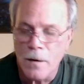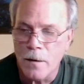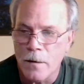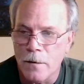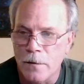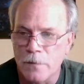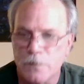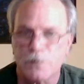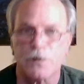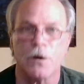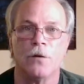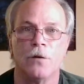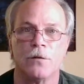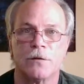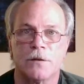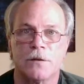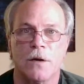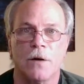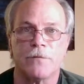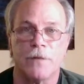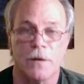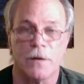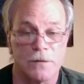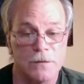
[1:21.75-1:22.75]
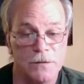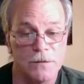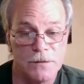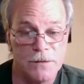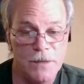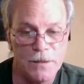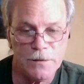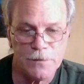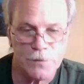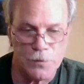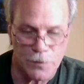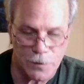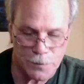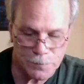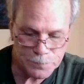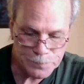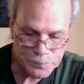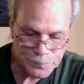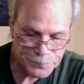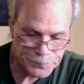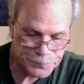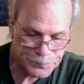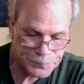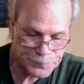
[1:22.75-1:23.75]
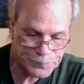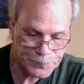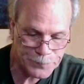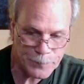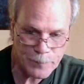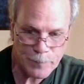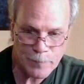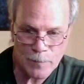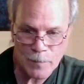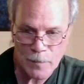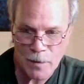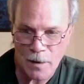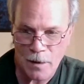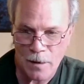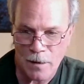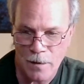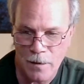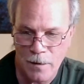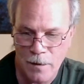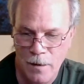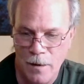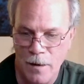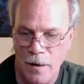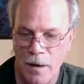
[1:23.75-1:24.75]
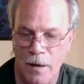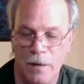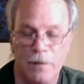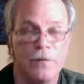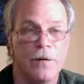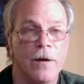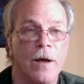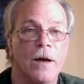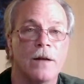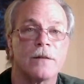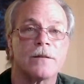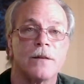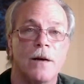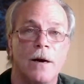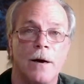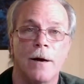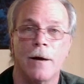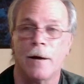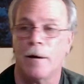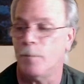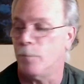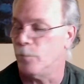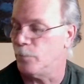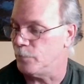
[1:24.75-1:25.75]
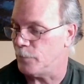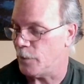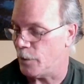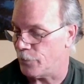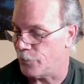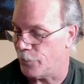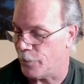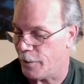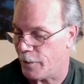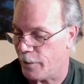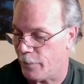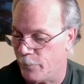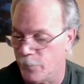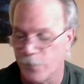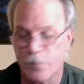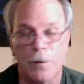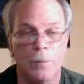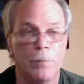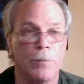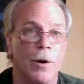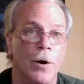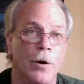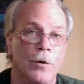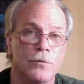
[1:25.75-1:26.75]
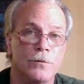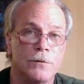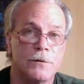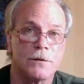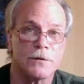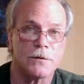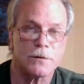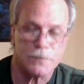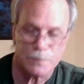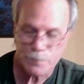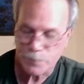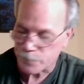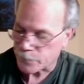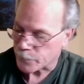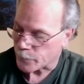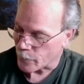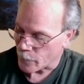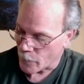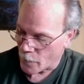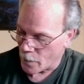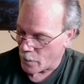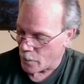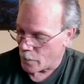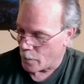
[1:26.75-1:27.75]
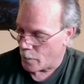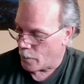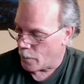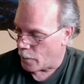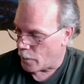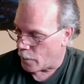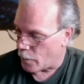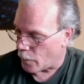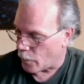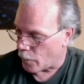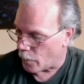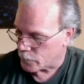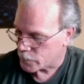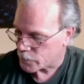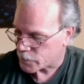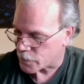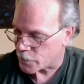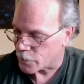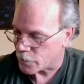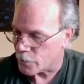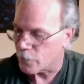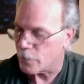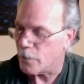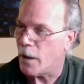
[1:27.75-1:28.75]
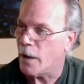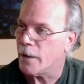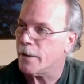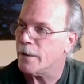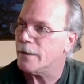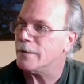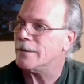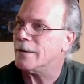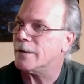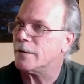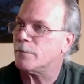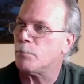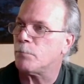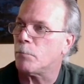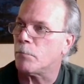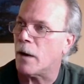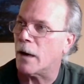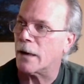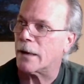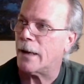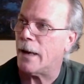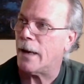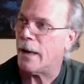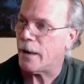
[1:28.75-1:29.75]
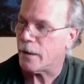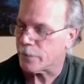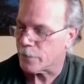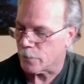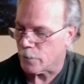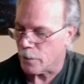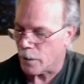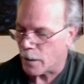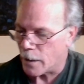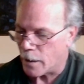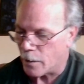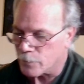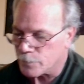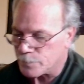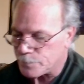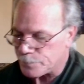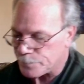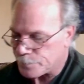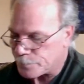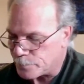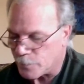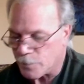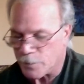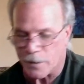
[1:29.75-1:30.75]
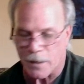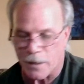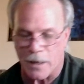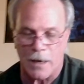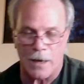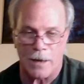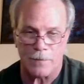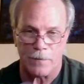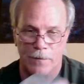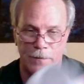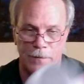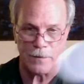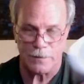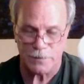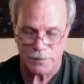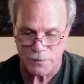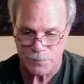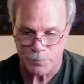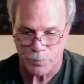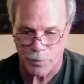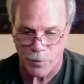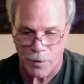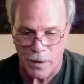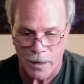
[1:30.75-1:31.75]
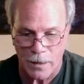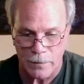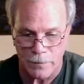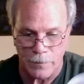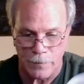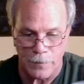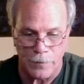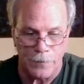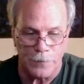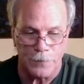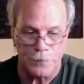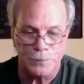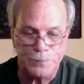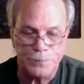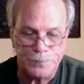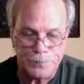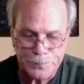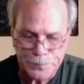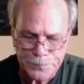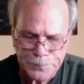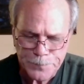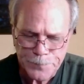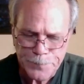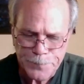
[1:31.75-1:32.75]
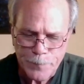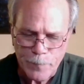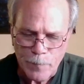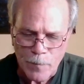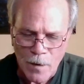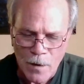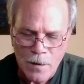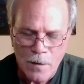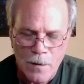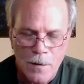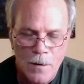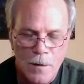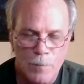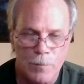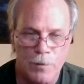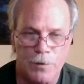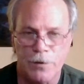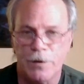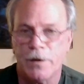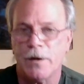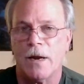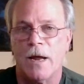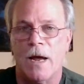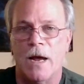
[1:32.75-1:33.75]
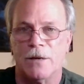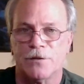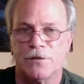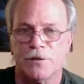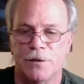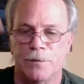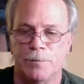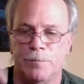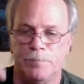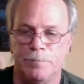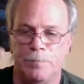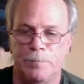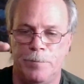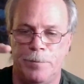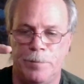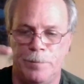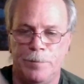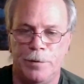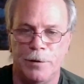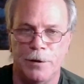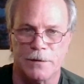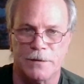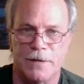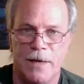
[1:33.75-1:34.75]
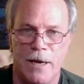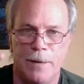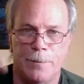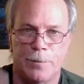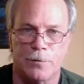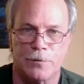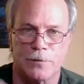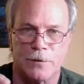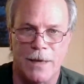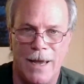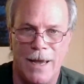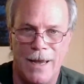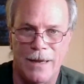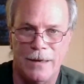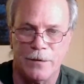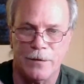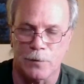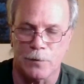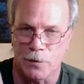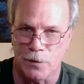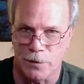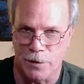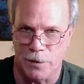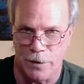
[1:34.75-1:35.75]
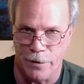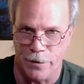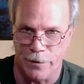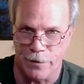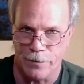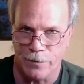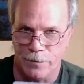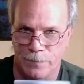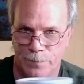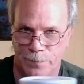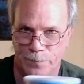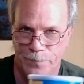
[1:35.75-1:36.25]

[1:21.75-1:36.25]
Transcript: so stuff doesn't stick to them. And yes, I am reading from notes. Also, I didn't get my candle out, but this is brand new. But you can actually put a tapered candle in here,